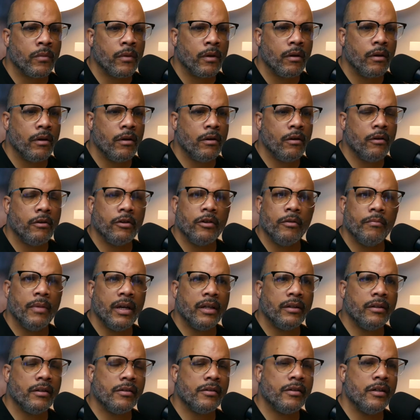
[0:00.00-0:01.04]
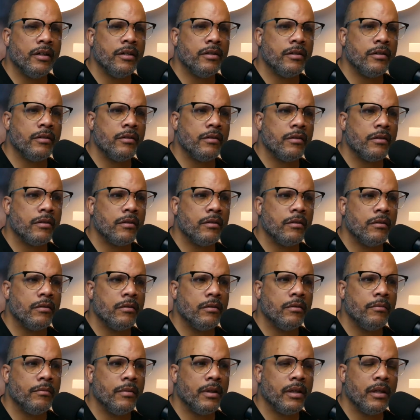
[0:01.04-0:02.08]
you make decisions and
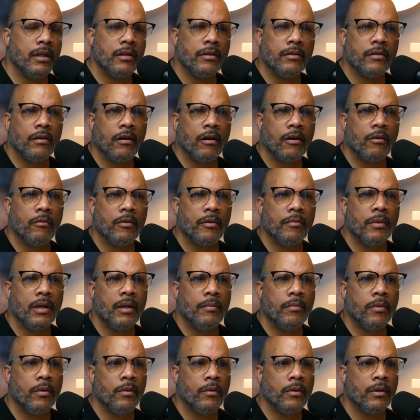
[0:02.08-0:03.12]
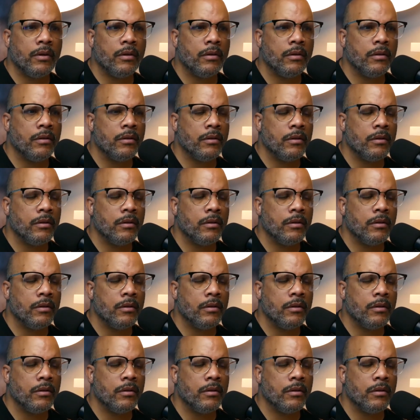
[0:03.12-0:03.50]
begin talking with people, and